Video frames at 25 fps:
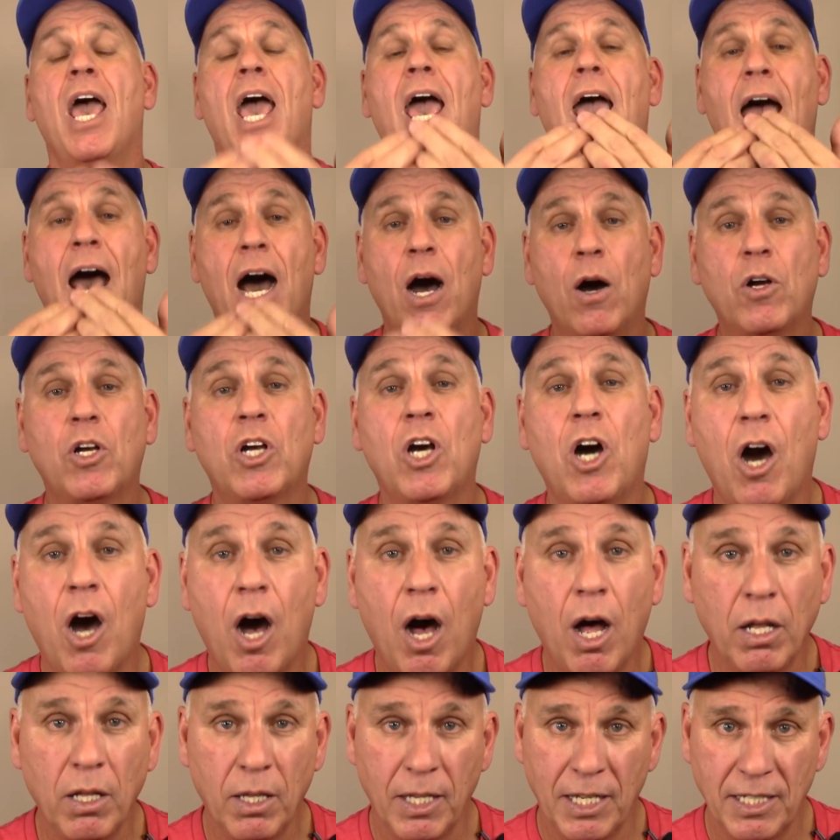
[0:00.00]

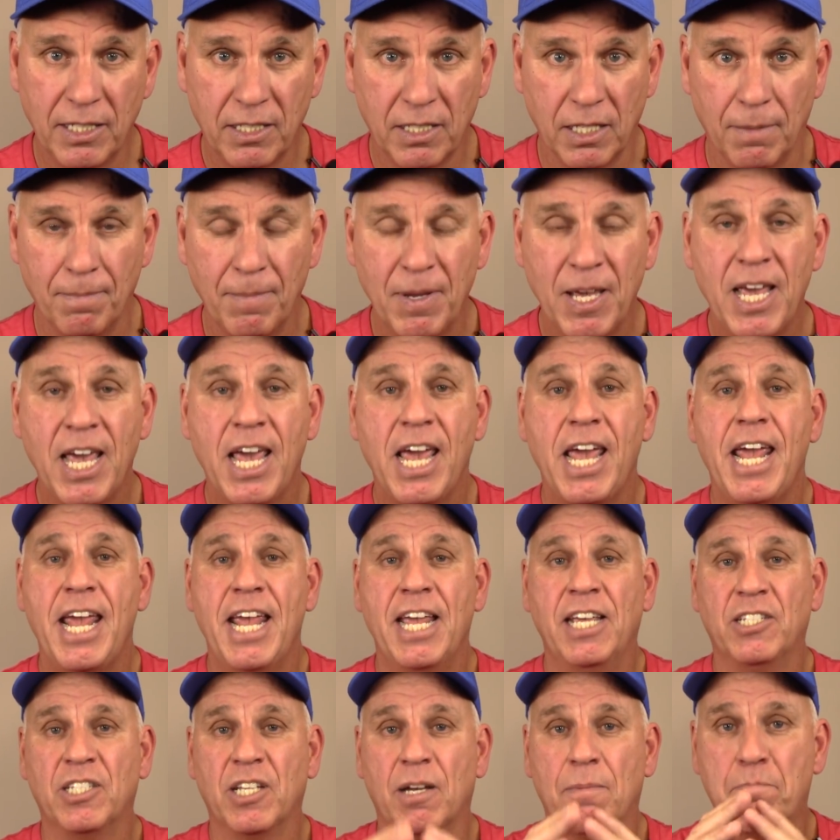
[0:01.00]
Alcoholism
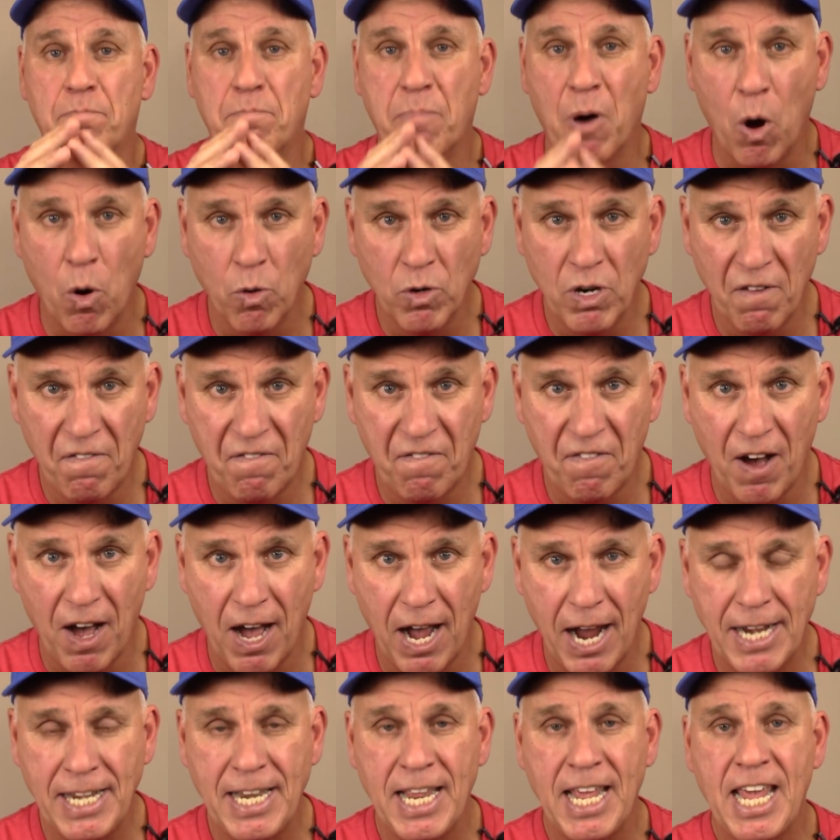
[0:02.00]
is a bona
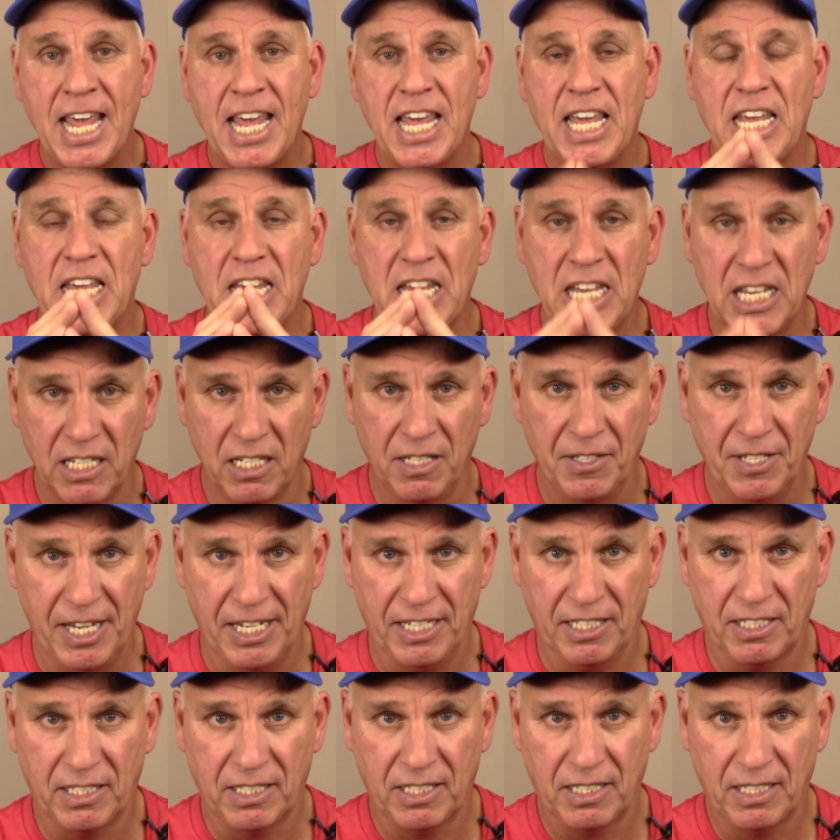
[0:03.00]
fide
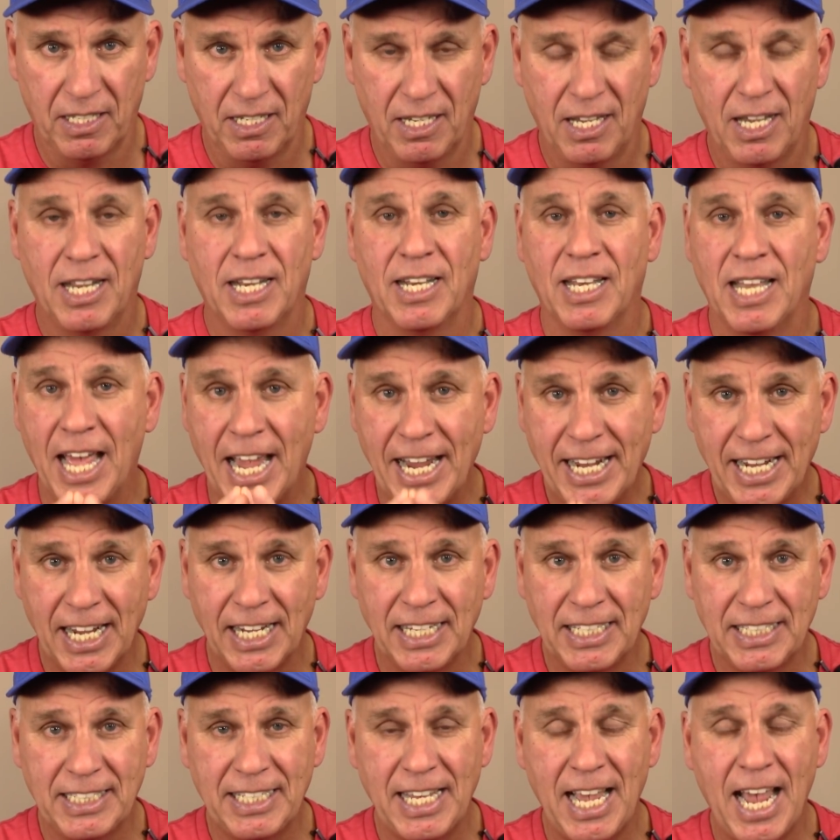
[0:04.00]
illness like I
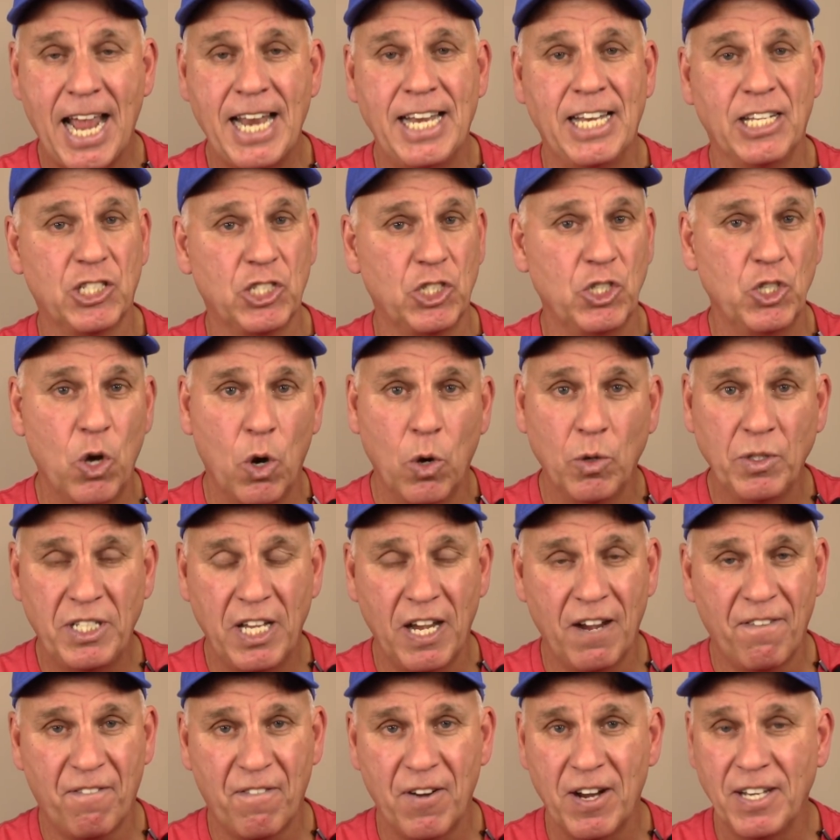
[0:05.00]
said, it's no
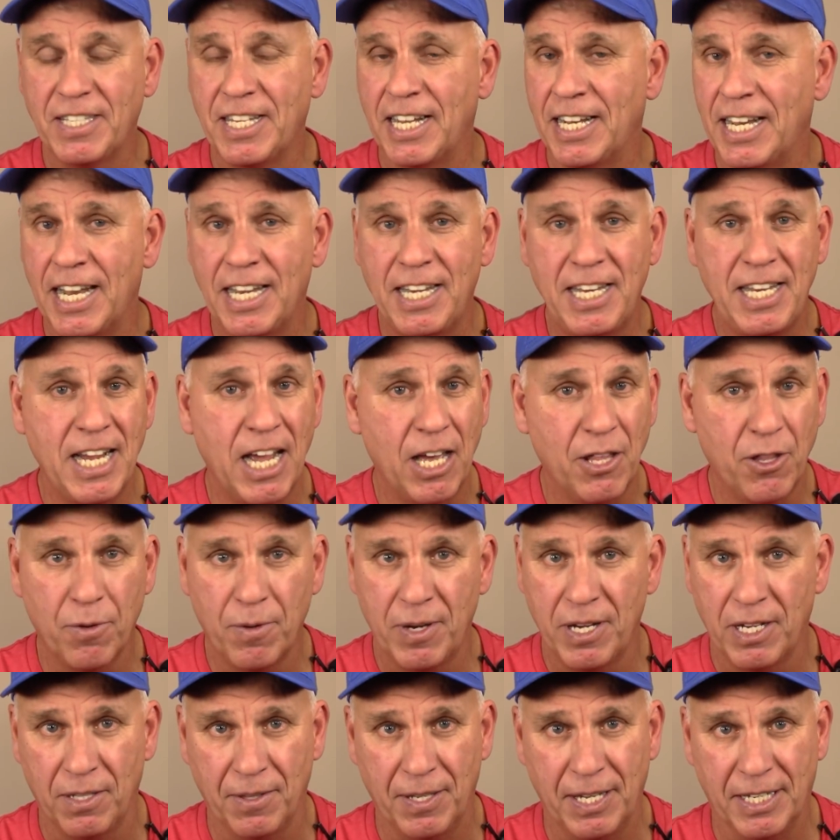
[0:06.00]
different than any other
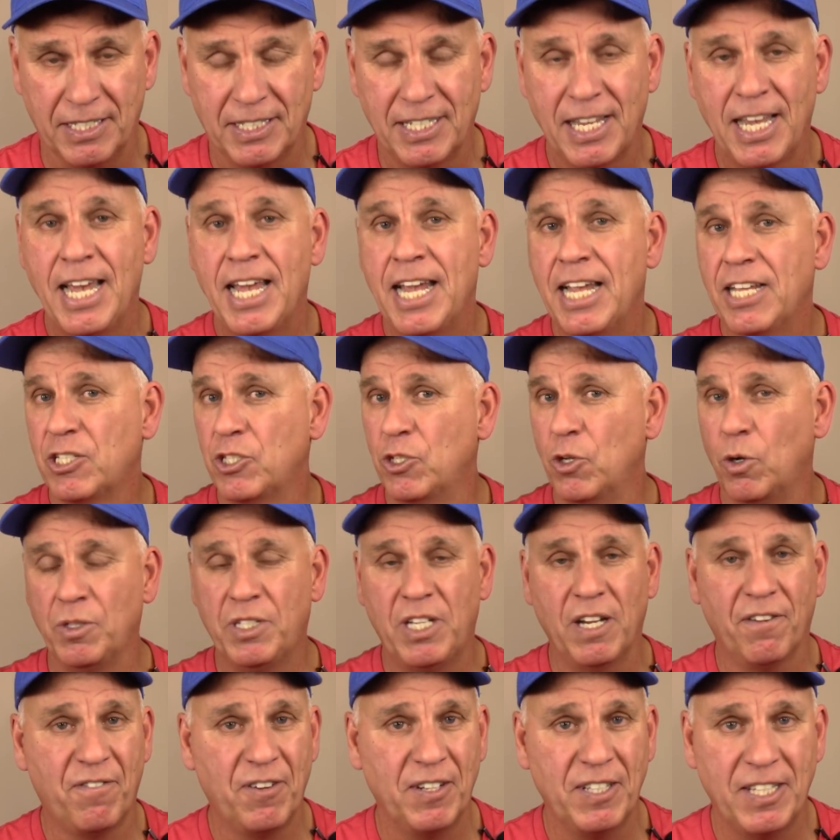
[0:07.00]
illness. It's no
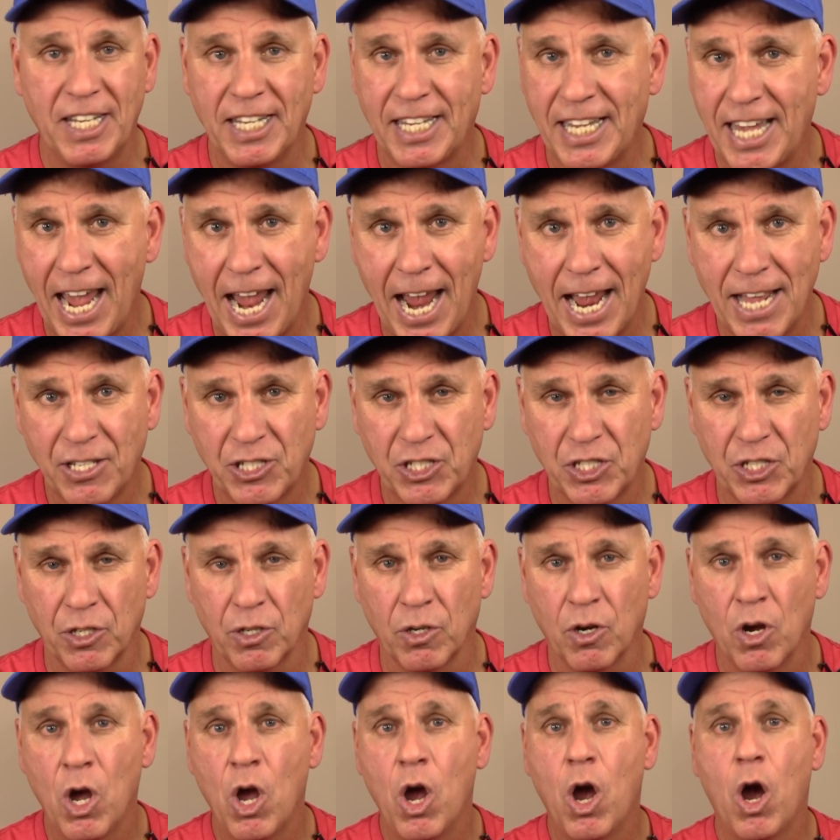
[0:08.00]
different than
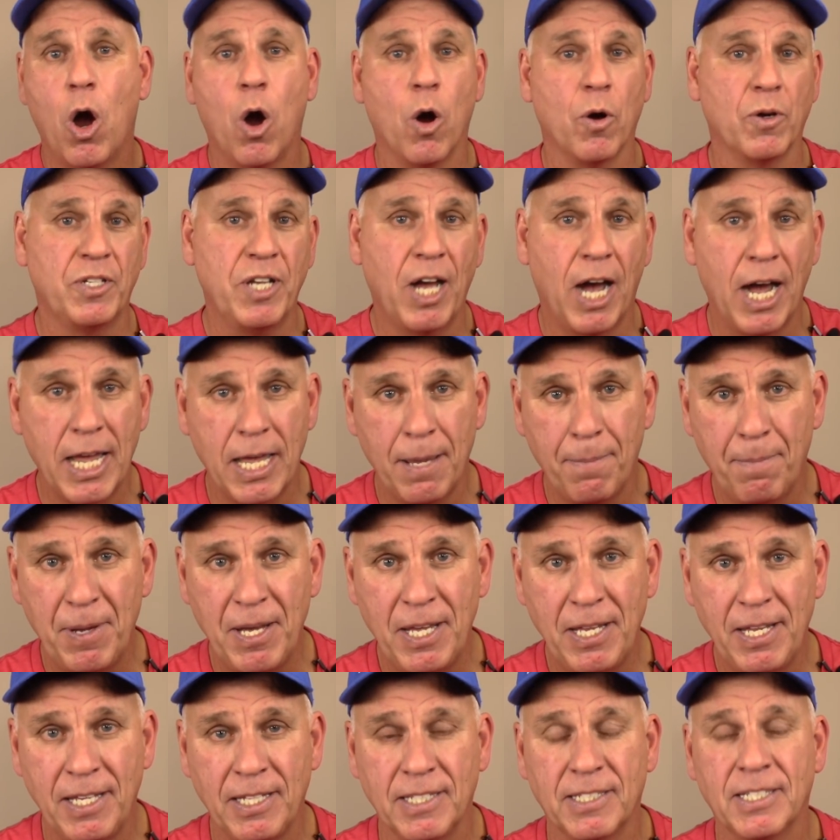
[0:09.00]
cancer or
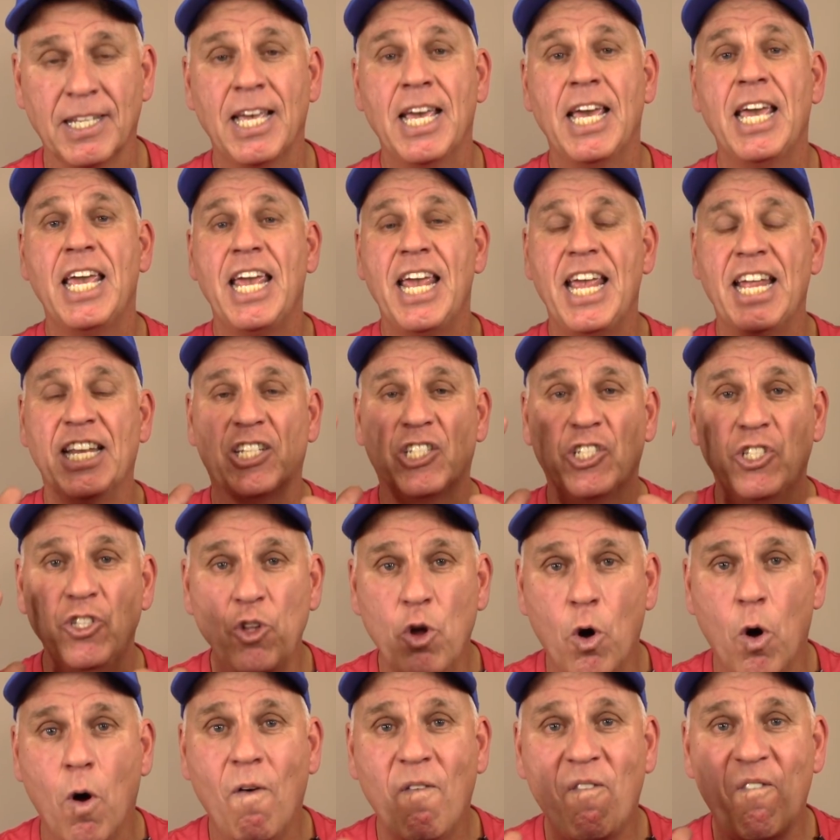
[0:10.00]
diabetes. It's
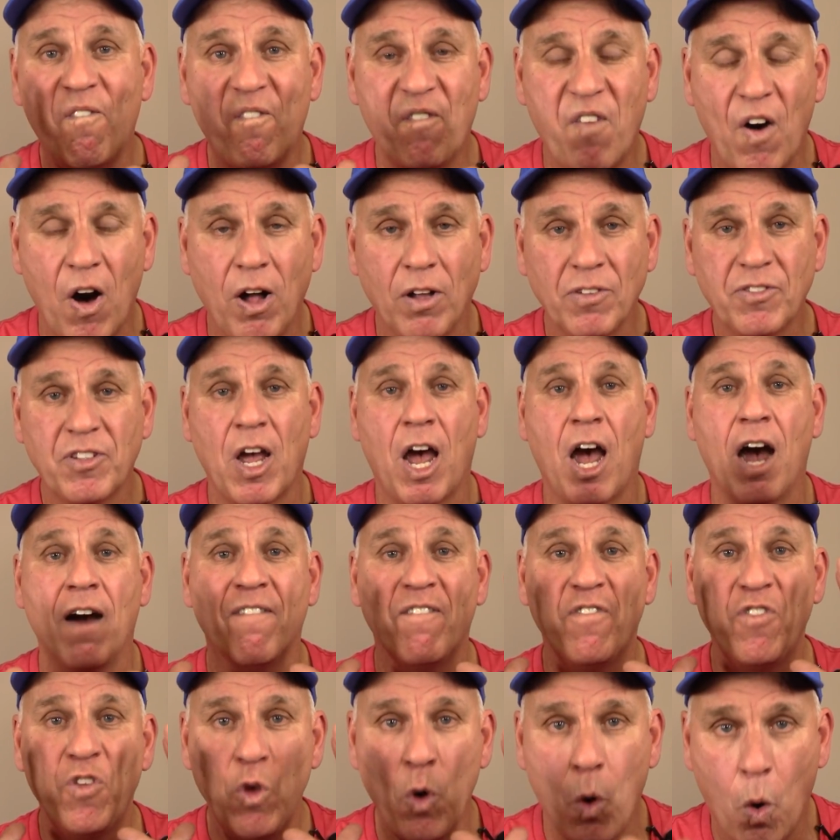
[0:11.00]
no fault
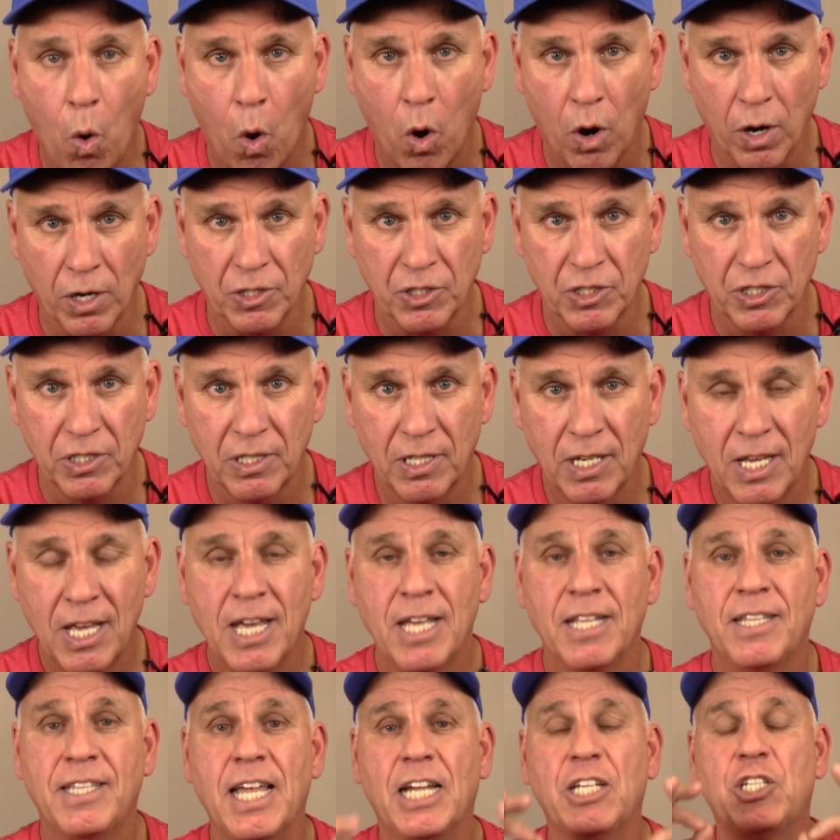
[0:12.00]
of yours
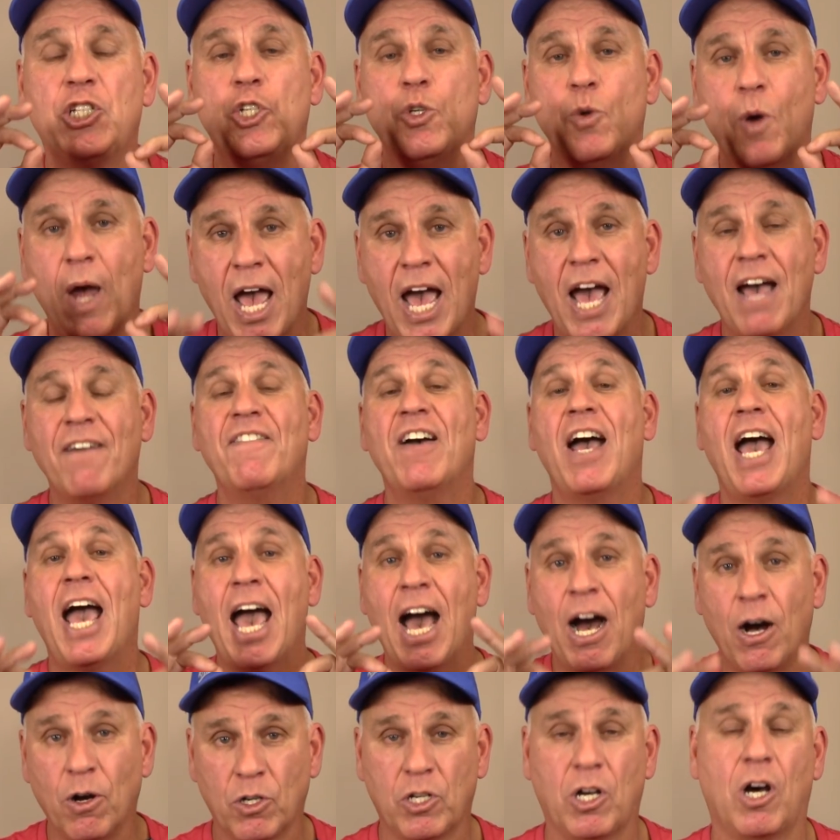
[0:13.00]
that you have
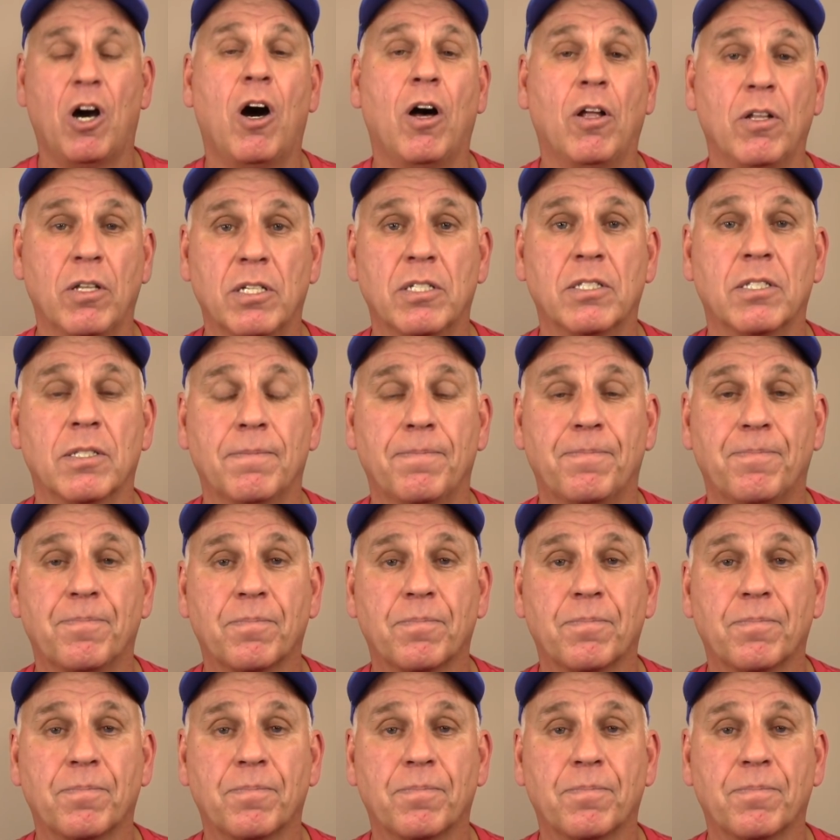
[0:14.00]
alcoholism.